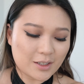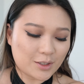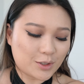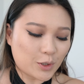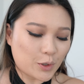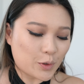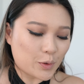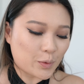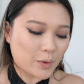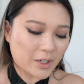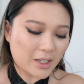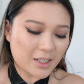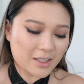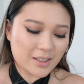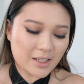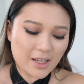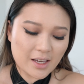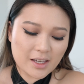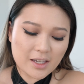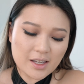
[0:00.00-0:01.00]
So we're going
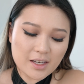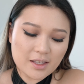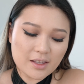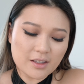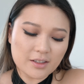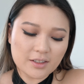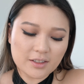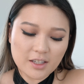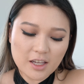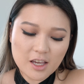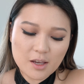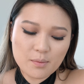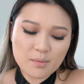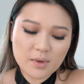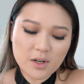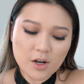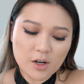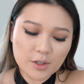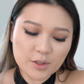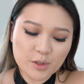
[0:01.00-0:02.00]
to take the same
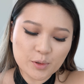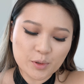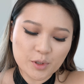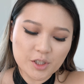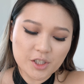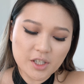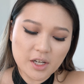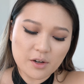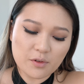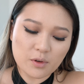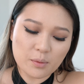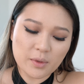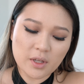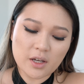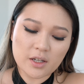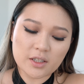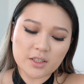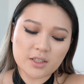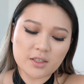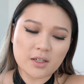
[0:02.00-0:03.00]
contour shade from
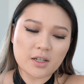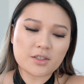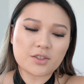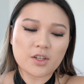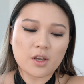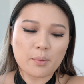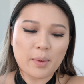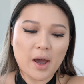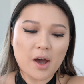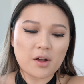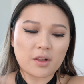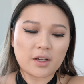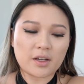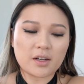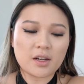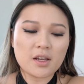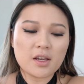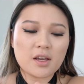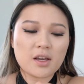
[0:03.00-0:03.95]
the Anastasia palette,